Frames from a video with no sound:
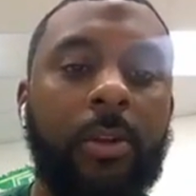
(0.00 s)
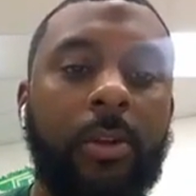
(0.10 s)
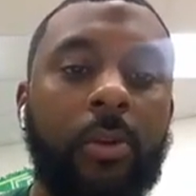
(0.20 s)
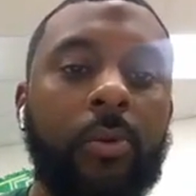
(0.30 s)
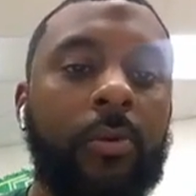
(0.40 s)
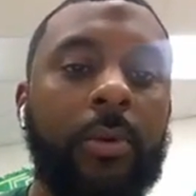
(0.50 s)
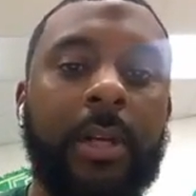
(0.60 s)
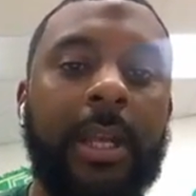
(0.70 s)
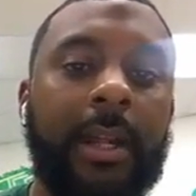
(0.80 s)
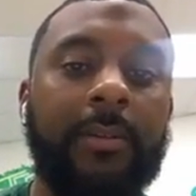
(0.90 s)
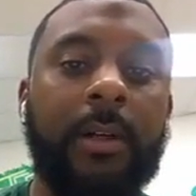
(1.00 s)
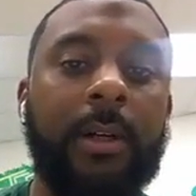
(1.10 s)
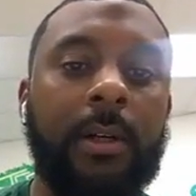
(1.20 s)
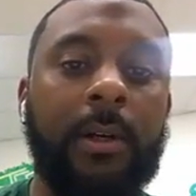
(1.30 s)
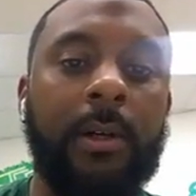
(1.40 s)
would have
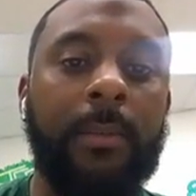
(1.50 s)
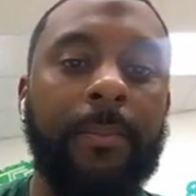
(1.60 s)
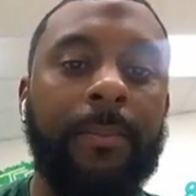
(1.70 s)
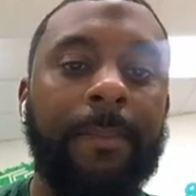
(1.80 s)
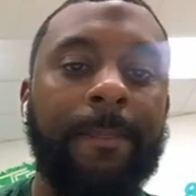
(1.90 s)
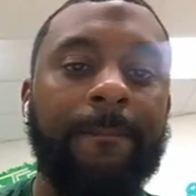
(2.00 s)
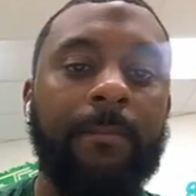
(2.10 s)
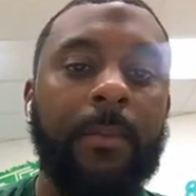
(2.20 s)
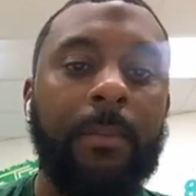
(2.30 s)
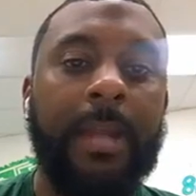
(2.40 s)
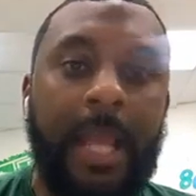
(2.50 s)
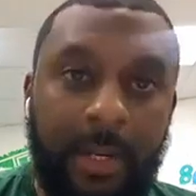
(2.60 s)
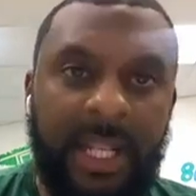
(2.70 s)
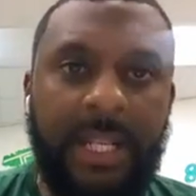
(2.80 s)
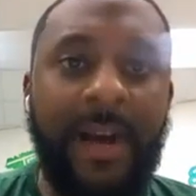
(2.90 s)
been
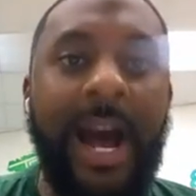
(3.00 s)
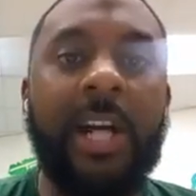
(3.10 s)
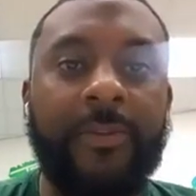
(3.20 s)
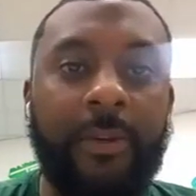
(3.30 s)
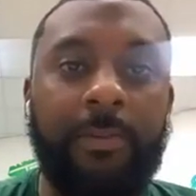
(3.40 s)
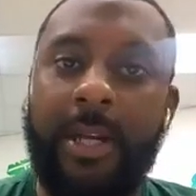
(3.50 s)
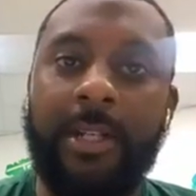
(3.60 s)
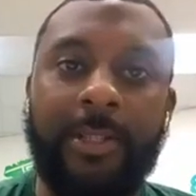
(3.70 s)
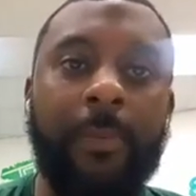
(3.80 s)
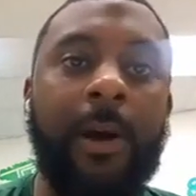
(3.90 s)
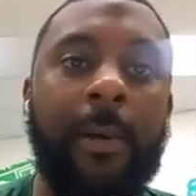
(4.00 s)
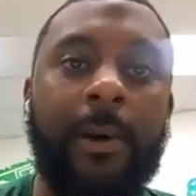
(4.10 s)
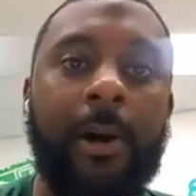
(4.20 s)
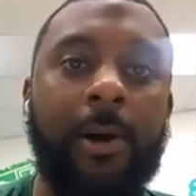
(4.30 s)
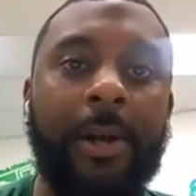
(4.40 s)
able to leave Oxford because your
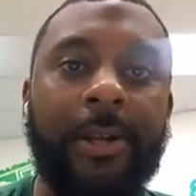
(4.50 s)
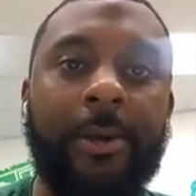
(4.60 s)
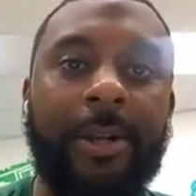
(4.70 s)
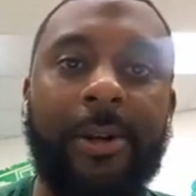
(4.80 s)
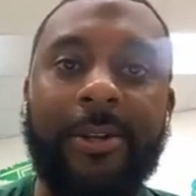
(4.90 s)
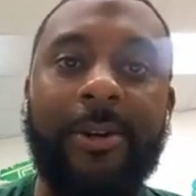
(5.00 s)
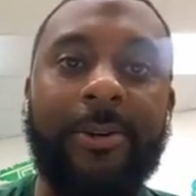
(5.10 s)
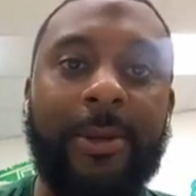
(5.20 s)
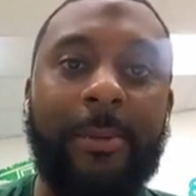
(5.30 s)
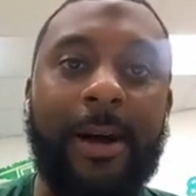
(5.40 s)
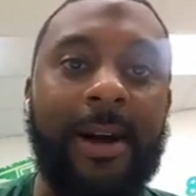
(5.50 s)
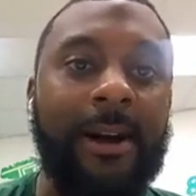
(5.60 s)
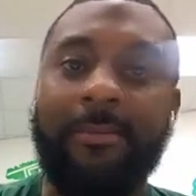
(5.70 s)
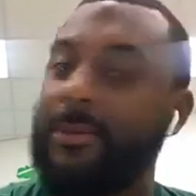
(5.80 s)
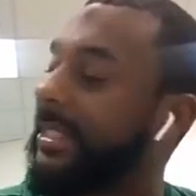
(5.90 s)
papa and your
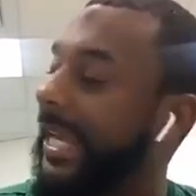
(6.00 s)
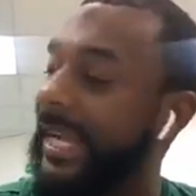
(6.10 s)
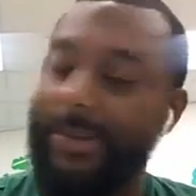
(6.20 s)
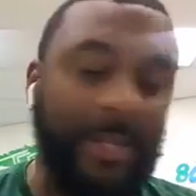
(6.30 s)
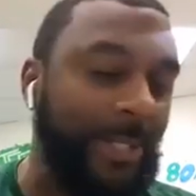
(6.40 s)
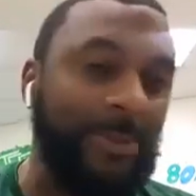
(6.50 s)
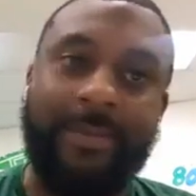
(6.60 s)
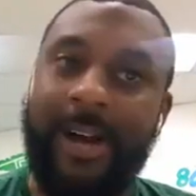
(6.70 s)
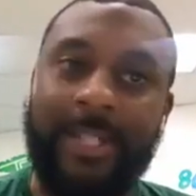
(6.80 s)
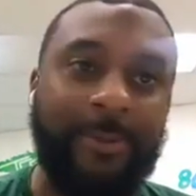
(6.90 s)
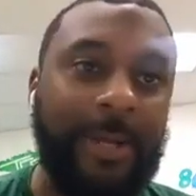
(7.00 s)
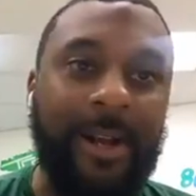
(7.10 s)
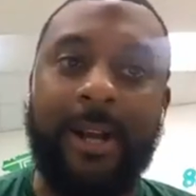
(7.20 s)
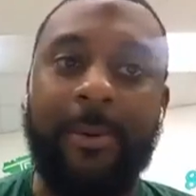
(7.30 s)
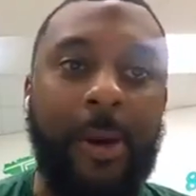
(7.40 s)
mom was not gonna let you leave Oxford
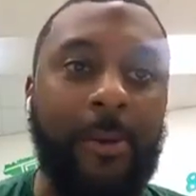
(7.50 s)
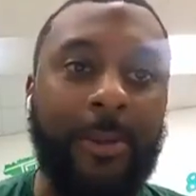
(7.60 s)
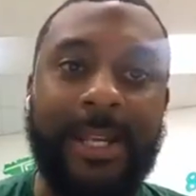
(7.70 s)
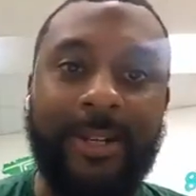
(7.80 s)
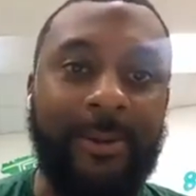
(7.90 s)
without coming